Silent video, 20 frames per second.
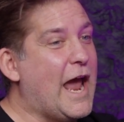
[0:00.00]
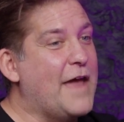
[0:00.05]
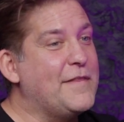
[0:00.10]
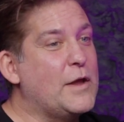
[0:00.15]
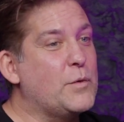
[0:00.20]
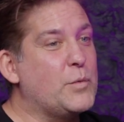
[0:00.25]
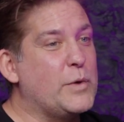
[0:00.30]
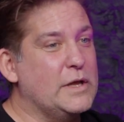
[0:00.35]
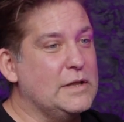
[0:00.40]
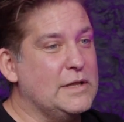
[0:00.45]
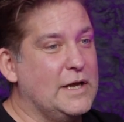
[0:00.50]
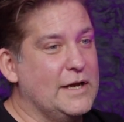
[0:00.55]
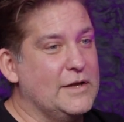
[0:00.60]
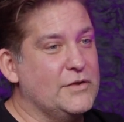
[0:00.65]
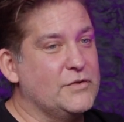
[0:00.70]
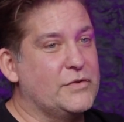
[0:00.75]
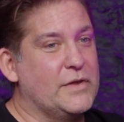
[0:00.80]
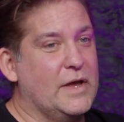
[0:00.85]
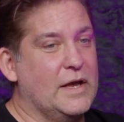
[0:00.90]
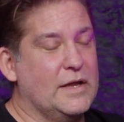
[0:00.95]
and they
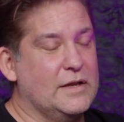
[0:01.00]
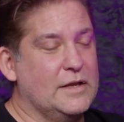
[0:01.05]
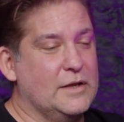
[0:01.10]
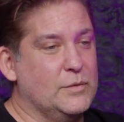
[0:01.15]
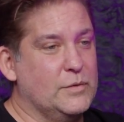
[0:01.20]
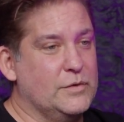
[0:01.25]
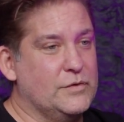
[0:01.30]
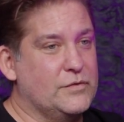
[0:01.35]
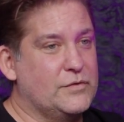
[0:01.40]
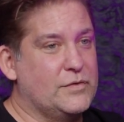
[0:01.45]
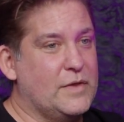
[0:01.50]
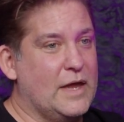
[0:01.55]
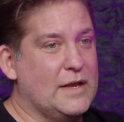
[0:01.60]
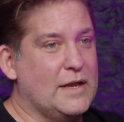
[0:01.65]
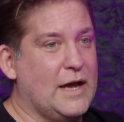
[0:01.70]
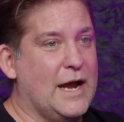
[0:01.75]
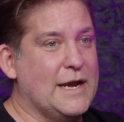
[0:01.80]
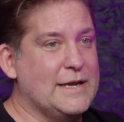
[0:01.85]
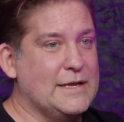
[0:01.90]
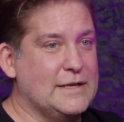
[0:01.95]
realized that it was
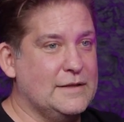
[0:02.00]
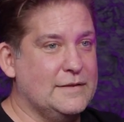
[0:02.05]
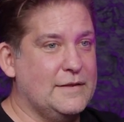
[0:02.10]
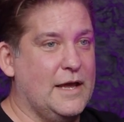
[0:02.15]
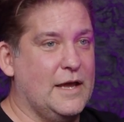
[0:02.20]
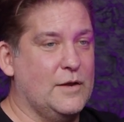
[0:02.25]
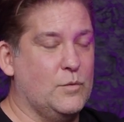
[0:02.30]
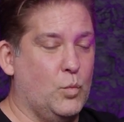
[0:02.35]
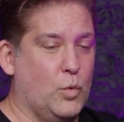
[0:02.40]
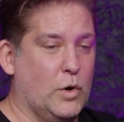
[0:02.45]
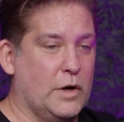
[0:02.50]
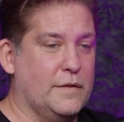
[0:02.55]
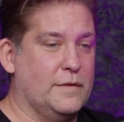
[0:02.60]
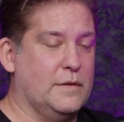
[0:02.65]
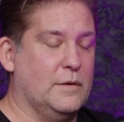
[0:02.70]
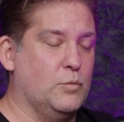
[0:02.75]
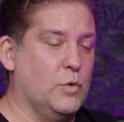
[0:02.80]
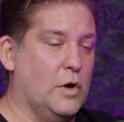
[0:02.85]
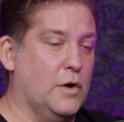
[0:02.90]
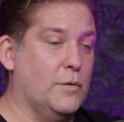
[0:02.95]
that I that one of
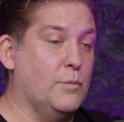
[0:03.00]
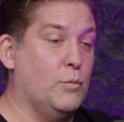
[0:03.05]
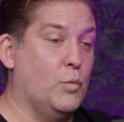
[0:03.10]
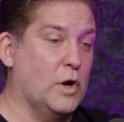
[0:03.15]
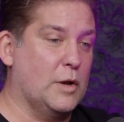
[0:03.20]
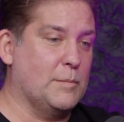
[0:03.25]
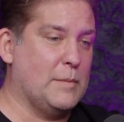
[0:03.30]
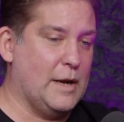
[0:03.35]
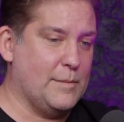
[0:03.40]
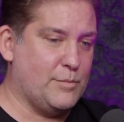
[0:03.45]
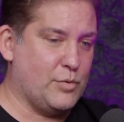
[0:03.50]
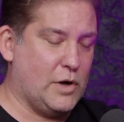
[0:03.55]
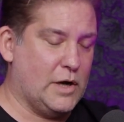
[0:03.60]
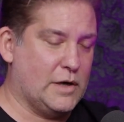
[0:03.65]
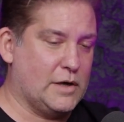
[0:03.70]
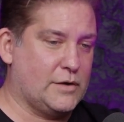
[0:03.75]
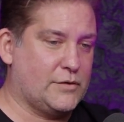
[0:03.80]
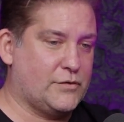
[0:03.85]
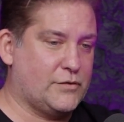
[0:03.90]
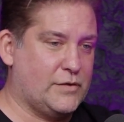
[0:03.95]
the well one of my
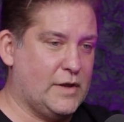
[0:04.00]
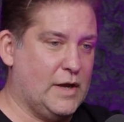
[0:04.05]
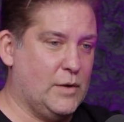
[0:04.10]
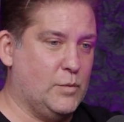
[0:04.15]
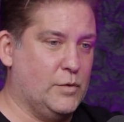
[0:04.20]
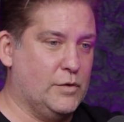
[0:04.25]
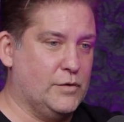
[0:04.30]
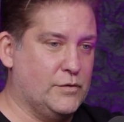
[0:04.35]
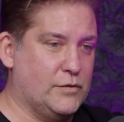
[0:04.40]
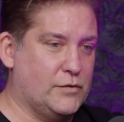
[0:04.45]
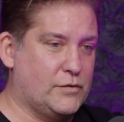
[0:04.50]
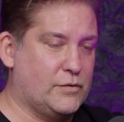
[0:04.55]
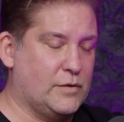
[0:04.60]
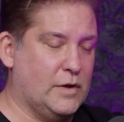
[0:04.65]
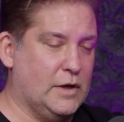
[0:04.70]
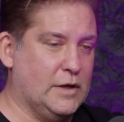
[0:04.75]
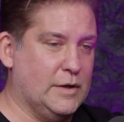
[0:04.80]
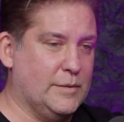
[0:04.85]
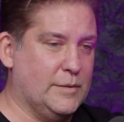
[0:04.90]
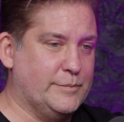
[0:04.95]
products that was
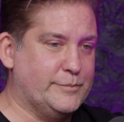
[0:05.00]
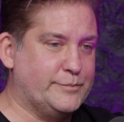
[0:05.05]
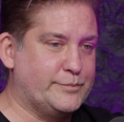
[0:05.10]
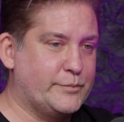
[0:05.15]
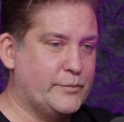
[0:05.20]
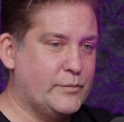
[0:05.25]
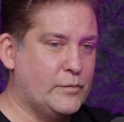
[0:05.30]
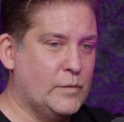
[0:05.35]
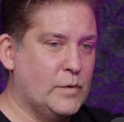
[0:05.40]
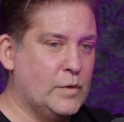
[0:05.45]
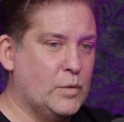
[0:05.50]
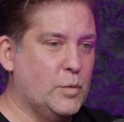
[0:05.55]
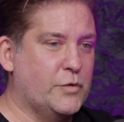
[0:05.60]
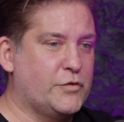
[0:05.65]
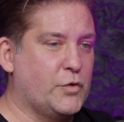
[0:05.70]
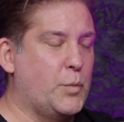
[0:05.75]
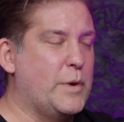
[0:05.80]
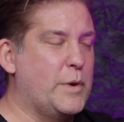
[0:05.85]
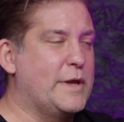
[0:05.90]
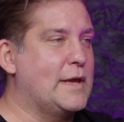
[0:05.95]
um,
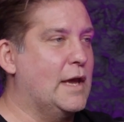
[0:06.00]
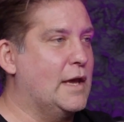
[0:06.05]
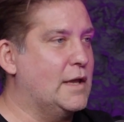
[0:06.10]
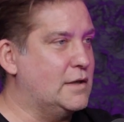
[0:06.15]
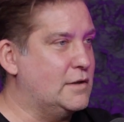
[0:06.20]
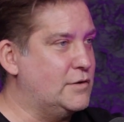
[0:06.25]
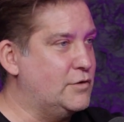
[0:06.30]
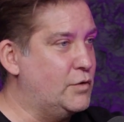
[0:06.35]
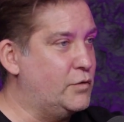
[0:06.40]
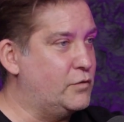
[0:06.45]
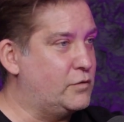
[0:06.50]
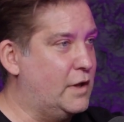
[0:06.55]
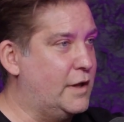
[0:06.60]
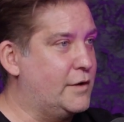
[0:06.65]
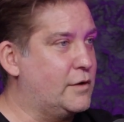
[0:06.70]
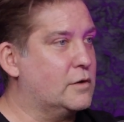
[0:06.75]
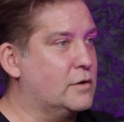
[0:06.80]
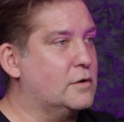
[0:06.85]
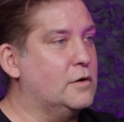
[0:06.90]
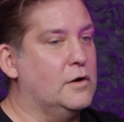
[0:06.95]
was a weekend
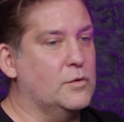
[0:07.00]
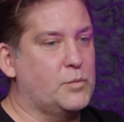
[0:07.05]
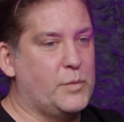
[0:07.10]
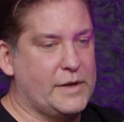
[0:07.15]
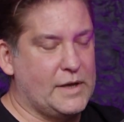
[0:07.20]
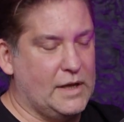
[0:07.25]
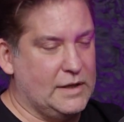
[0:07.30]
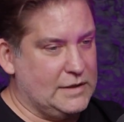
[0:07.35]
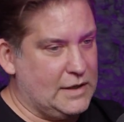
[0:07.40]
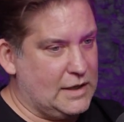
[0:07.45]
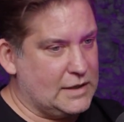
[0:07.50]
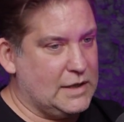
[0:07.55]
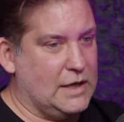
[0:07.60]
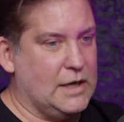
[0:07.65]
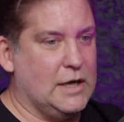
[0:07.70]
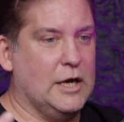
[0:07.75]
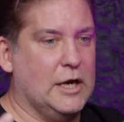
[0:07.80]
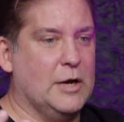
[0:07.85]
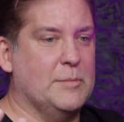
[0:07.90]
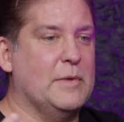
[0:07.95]
newsletter called
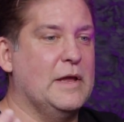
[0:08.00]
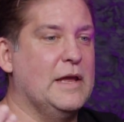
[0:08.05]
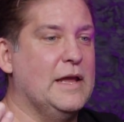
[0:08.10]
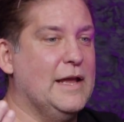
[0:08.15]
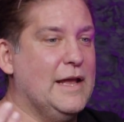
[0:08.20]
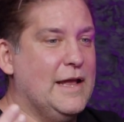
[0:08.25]
weekend.com.